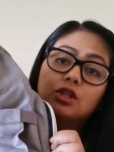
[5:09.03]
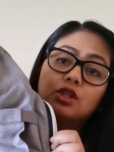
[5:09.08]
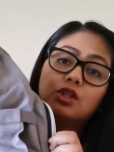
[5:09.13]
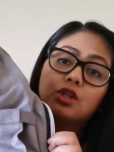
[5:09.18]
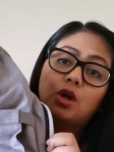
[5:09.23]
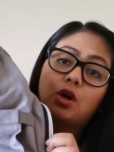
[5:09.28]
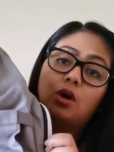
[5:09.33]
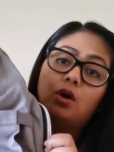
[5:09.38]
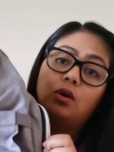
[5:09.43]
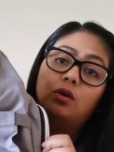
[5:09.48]

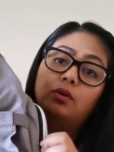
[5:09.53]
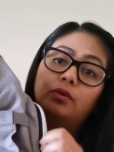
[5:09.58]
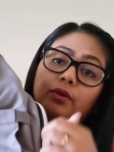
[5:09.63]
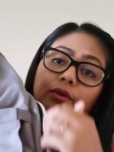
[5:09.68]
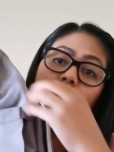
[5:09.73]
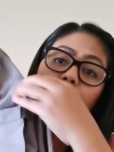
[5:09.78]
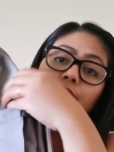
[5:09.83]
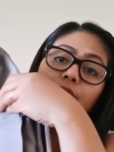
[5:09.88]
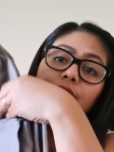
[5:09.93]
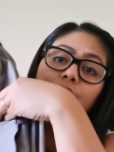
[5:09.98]

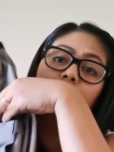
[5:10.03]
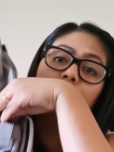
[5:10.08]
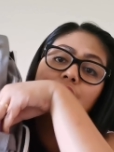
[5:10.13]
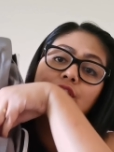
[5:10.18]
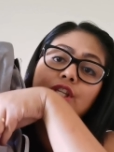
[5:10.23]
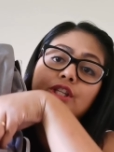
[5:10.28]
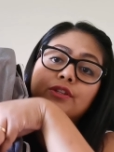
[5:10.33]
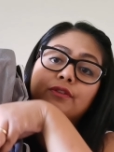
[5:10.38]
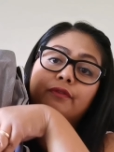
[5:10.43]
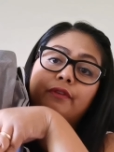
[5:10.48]
So
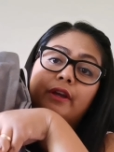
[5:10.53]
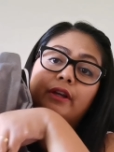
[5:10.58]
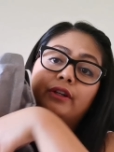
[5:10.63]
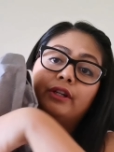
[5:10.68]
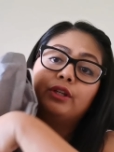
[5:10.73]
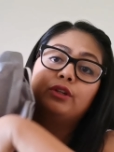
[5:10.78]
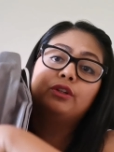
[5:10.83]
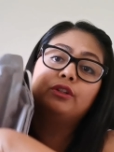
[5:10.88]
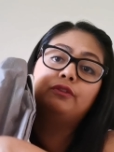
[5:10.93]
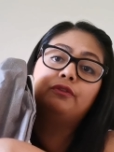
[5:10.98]
this is
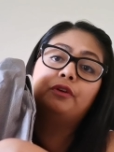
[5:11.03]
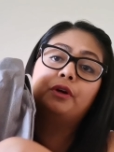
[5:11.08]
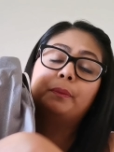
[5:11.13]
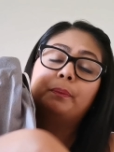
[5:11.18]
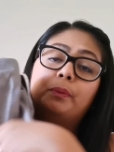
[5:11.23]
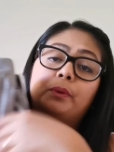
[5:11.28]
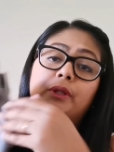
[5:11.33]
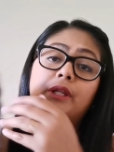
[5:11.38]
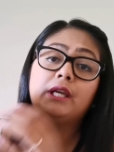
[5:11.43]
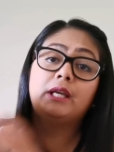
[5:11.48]
very good
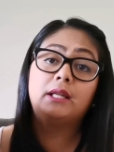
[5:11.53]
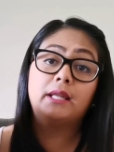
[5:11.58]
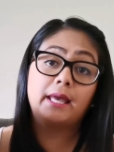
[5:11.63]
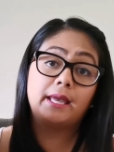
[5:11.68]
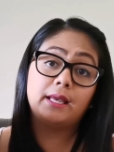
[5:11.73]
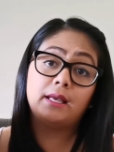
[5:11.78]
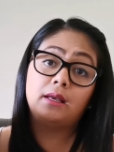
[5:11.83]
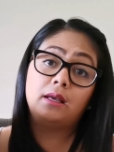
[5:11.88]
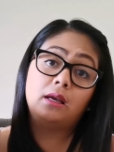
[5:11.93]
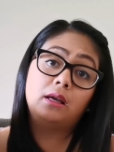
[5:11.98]
for putting
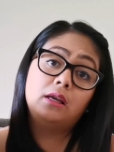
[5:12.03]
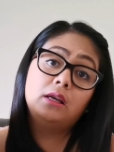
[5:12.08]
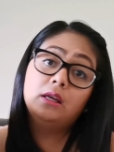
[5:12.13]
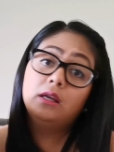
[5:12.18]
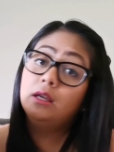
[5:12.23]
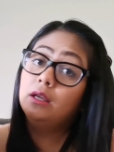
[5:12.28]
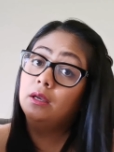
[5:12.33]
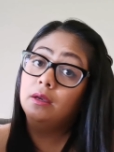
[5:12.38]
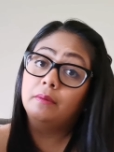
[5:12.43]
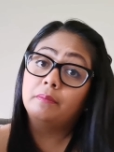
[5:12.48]
like
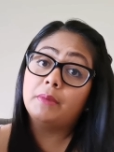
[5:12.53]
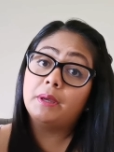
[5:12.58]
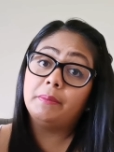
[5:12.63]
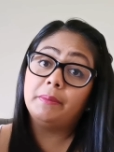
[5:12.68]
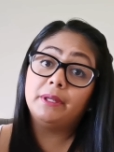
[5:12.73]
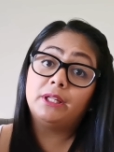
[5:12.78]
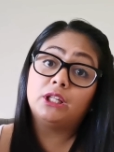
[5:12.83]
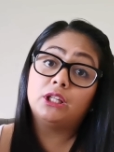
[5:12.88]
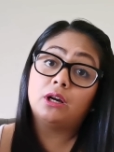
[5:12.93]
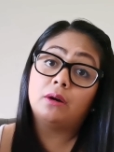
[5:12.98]

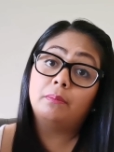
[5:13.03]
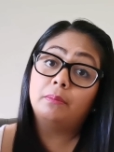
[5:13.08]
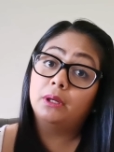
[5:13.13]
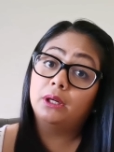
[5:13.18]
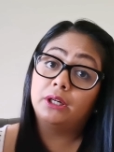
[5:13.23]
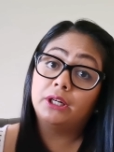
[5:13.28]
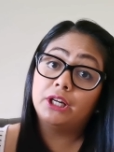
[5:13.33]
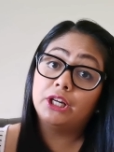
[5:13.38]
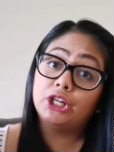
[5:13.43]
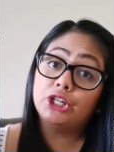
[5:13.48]
maybe
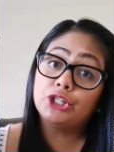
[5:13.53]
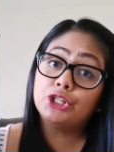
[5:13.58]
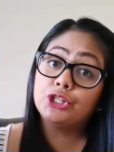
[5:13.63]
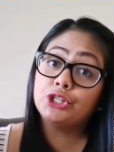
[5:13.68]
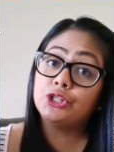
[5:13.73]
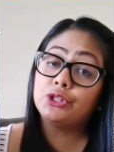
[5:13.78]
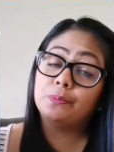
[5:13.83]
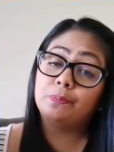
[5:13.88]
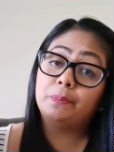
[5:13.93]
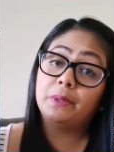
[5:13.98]

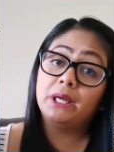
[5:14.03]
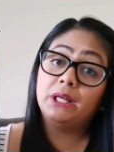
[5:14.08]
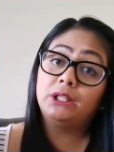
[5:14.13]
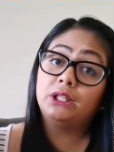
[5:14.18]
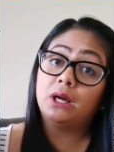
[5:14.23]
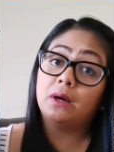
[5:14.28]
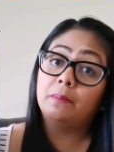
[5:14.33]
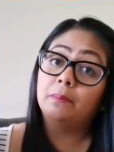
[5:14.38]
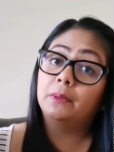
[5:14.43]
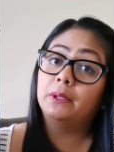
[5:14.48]
tumblers,
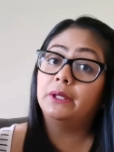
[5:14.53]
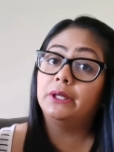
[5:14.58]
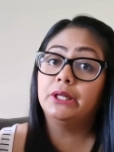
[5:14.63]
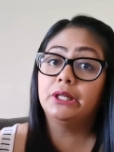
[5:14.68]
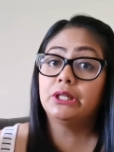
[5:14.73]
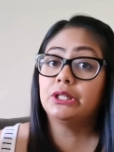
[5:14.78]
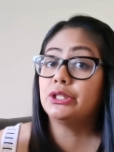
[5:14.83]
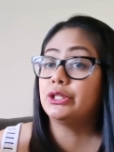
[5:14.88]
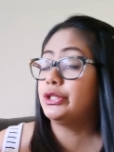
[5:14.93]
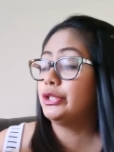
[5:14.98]
big
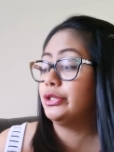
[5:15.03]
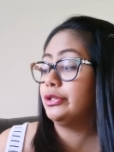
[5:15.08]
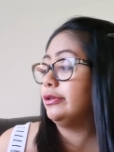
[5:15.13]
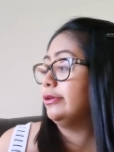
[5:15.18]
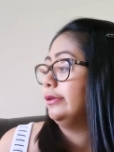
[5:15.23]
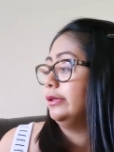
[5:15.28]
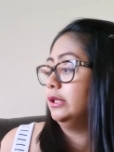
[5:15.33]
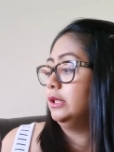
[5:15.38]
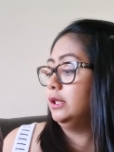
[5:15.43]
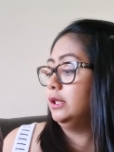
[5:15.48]
tumblers,